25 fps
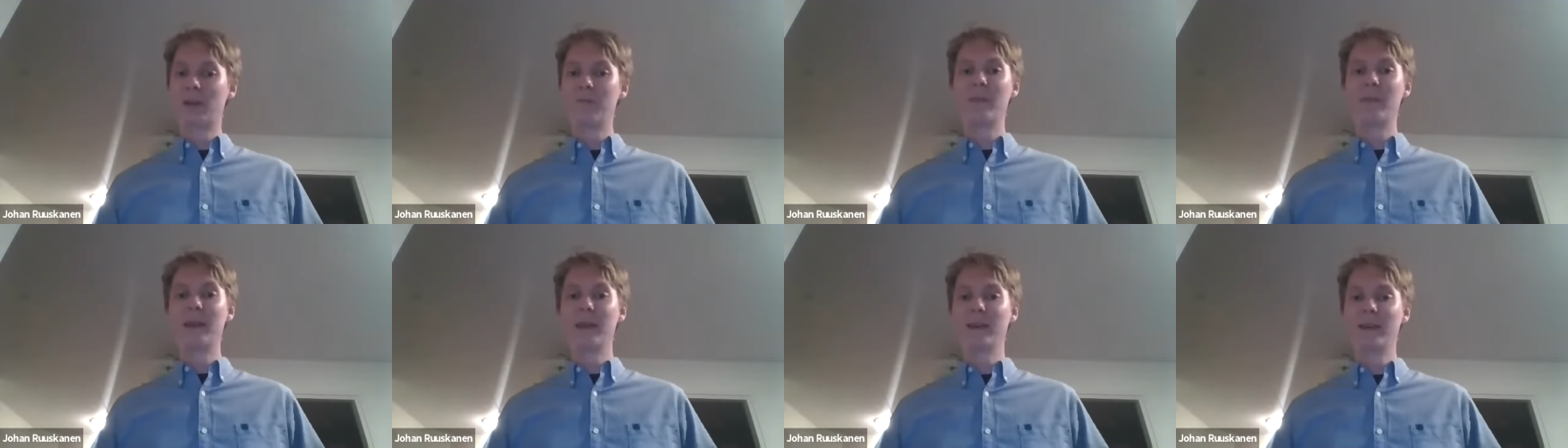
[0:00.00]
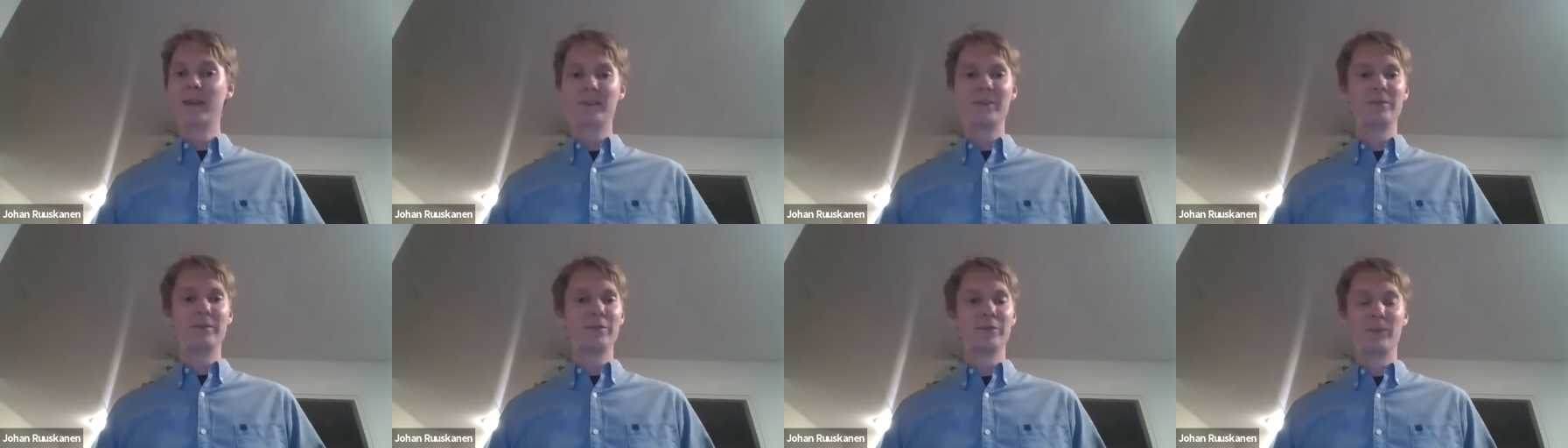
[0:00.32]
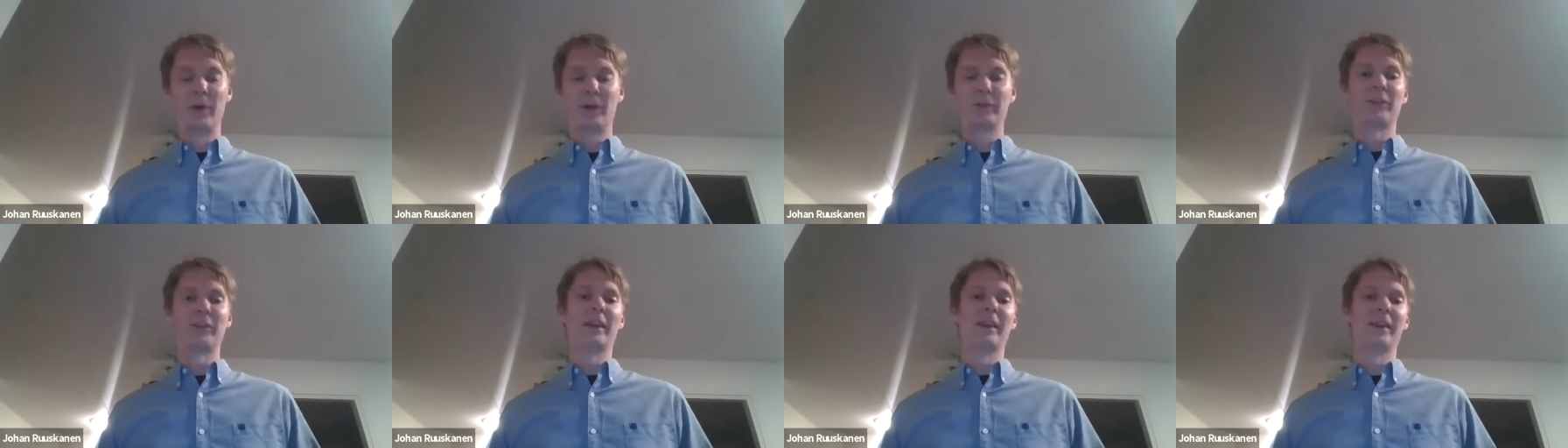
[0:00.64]
I mean,
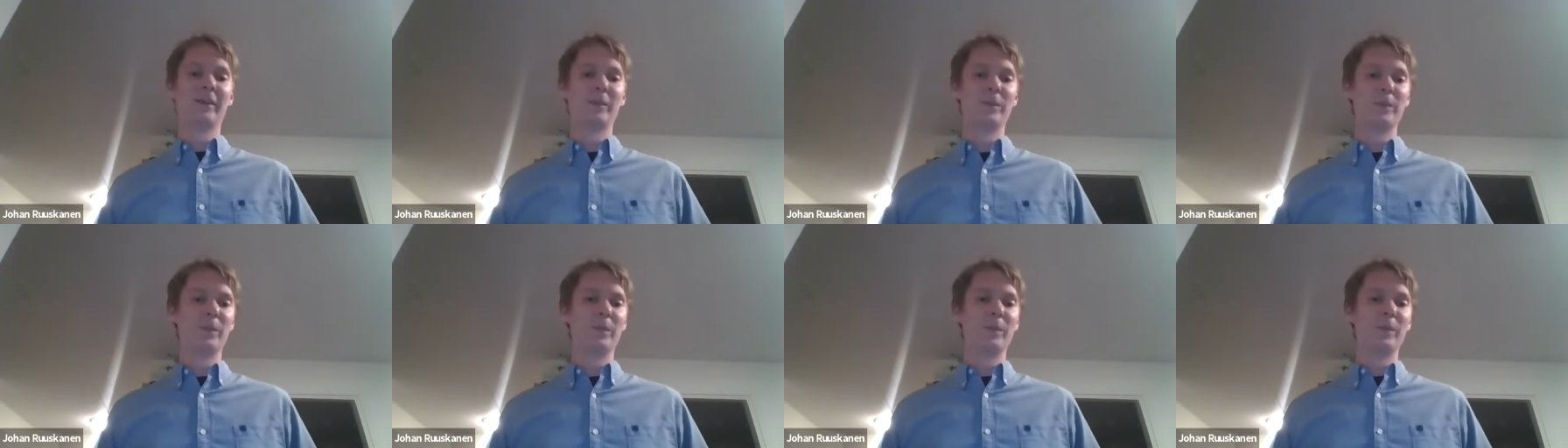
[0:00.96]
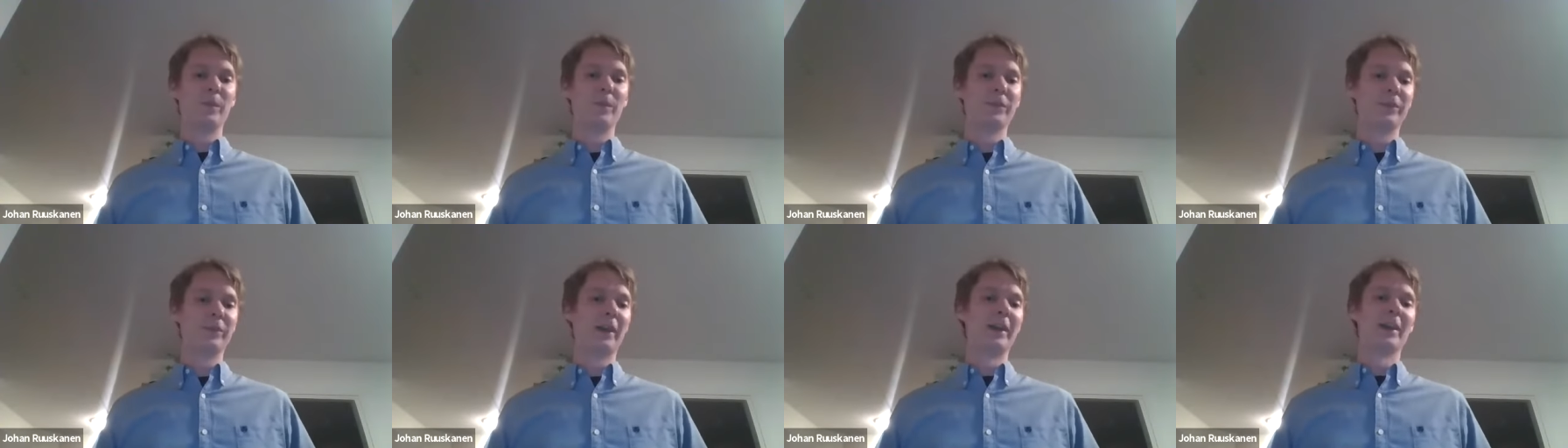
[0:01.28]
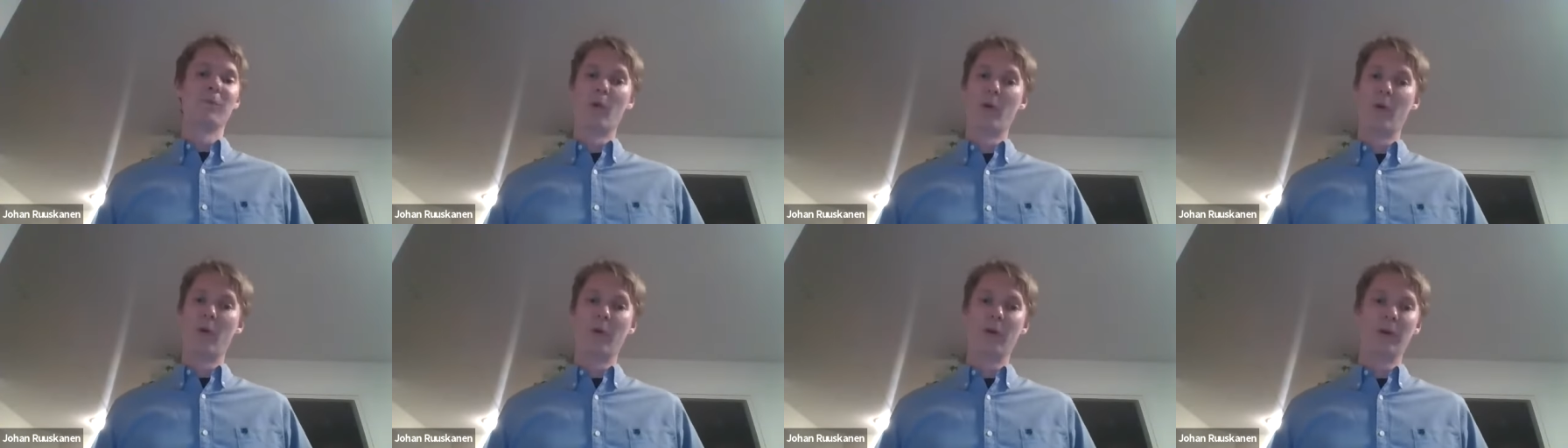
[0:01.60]
by
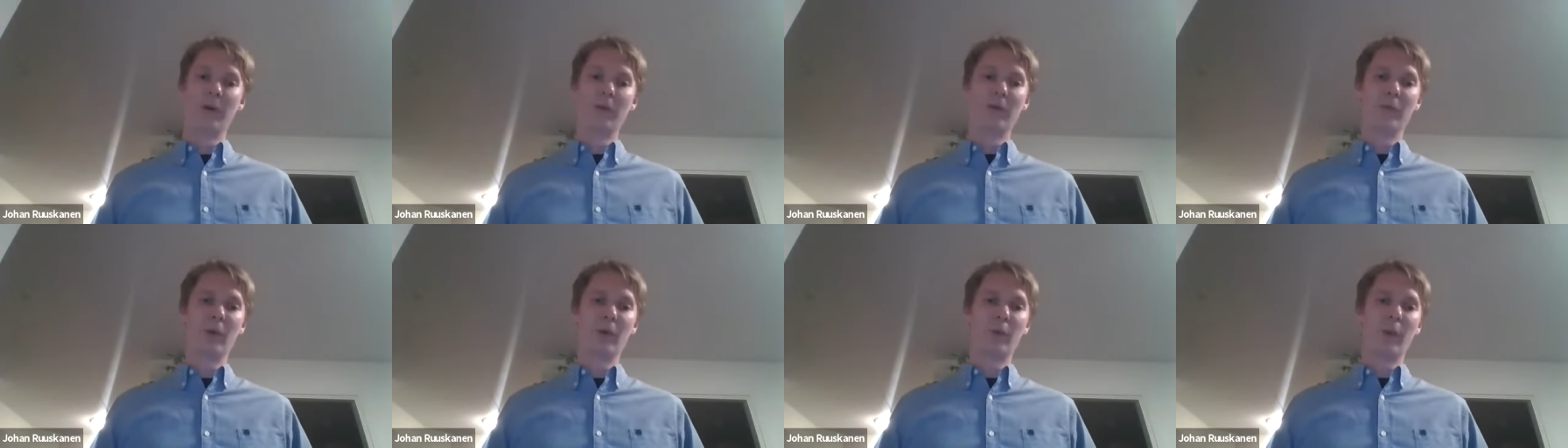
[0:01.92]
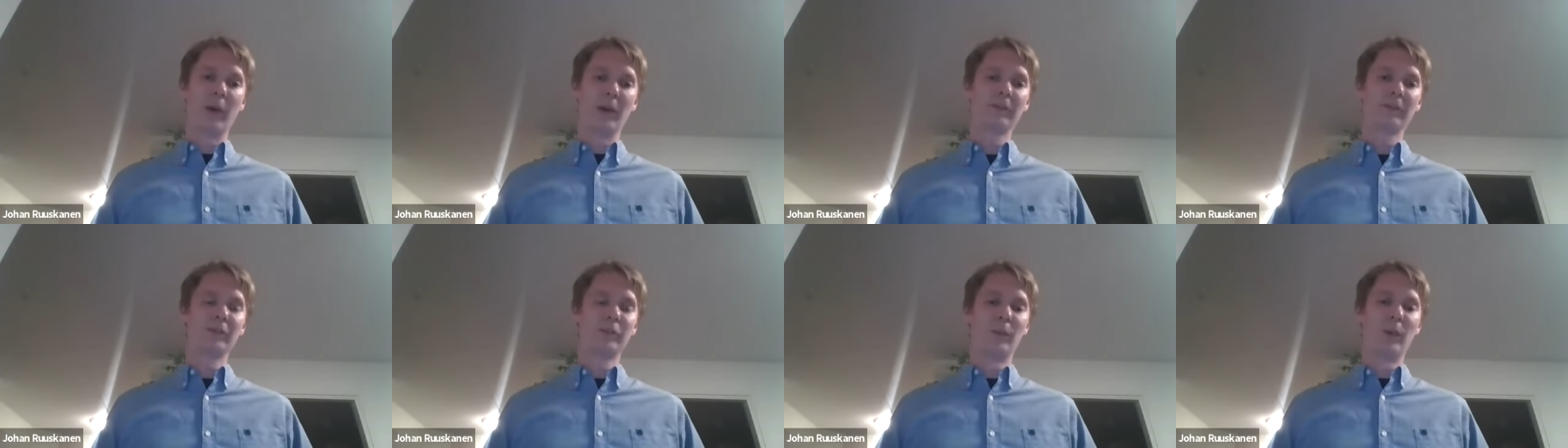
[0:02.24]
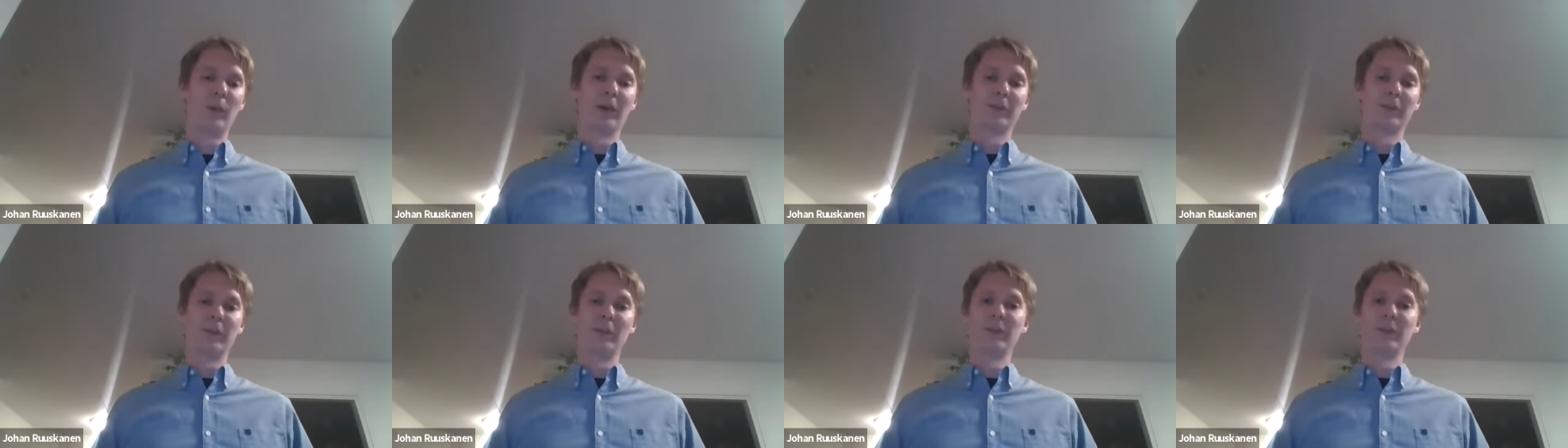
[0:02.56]
sending more requests
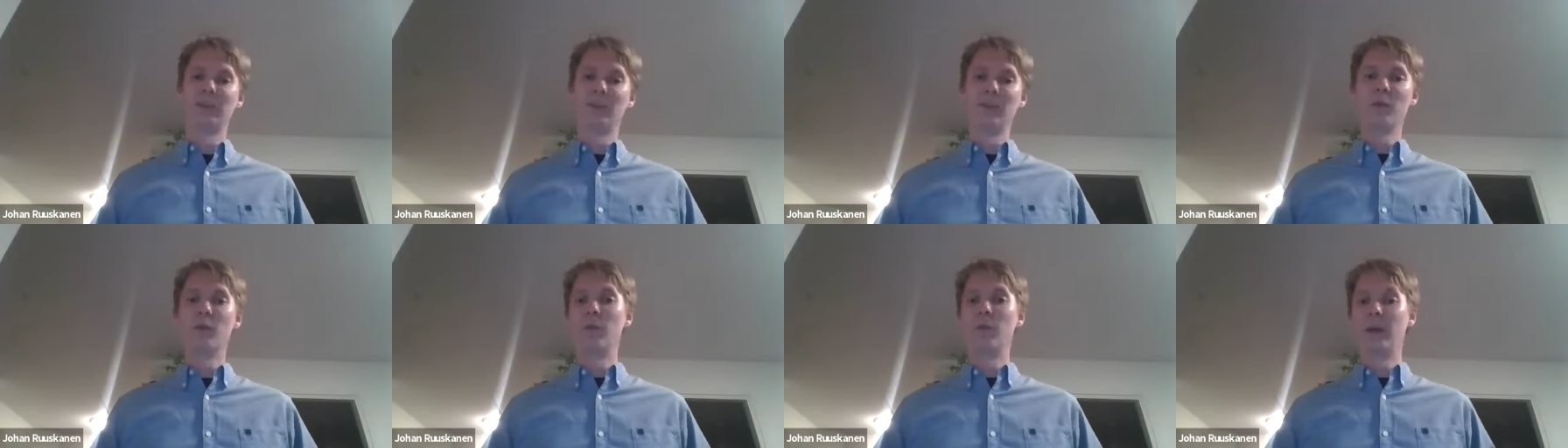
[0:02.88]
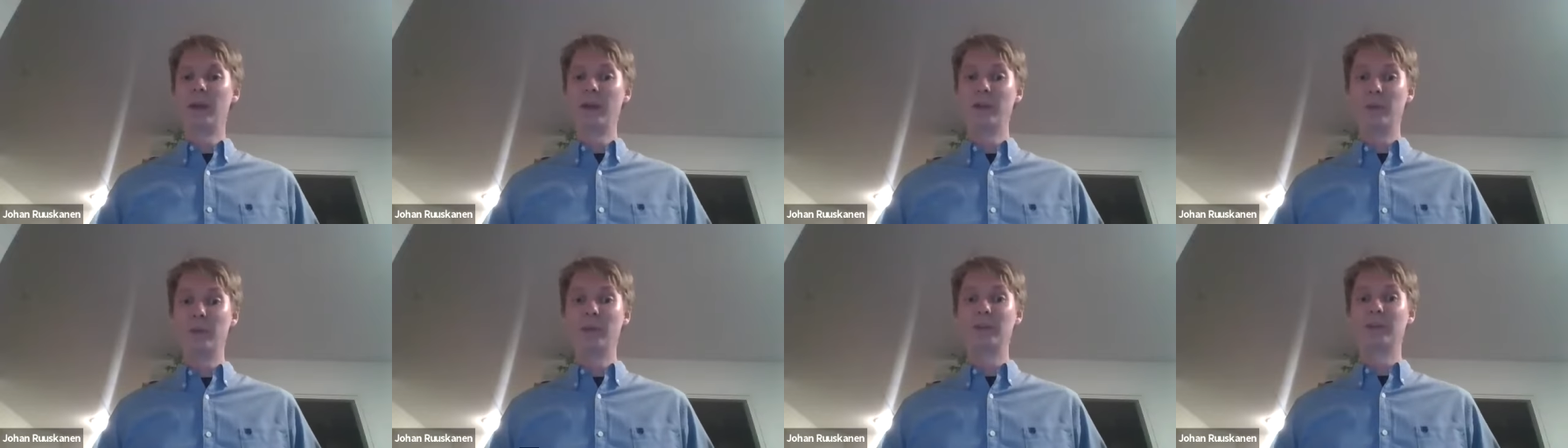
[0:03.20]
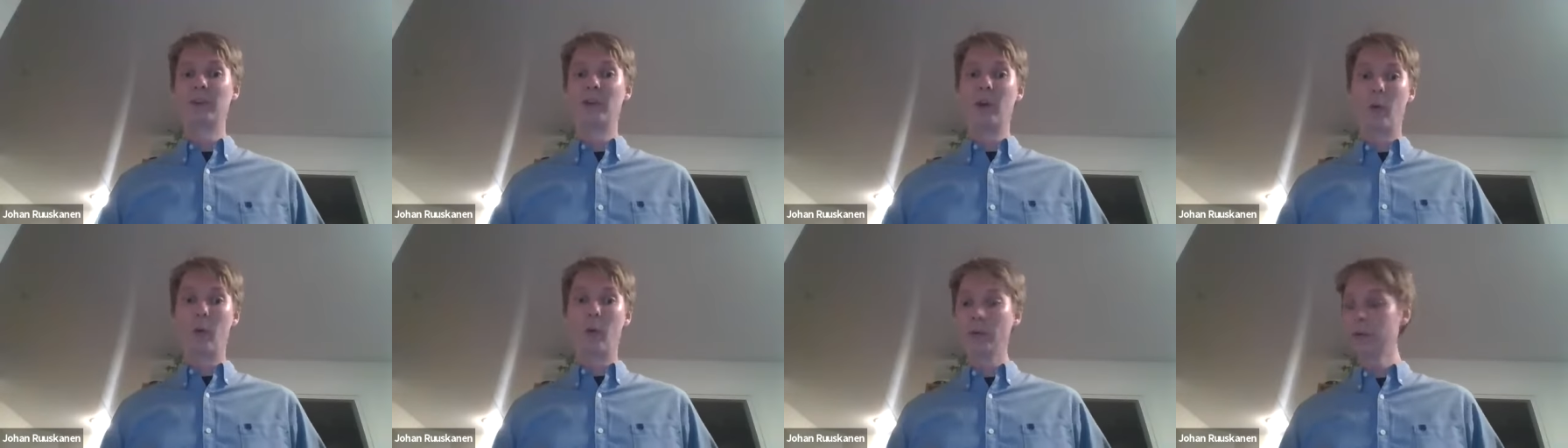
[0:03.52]
to a system, you will increase
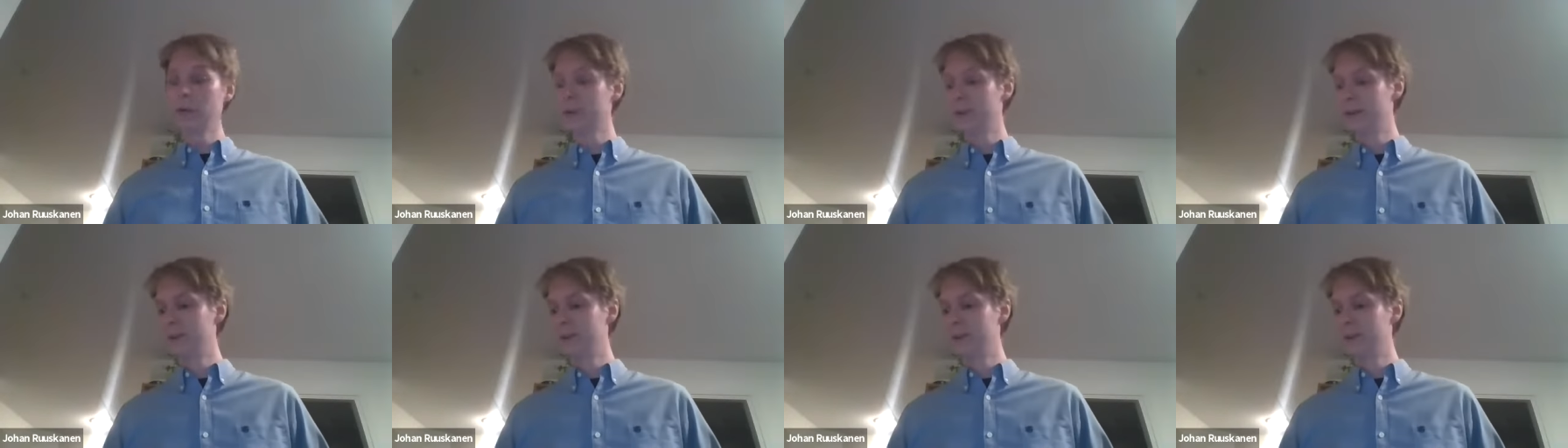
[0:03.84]
the load.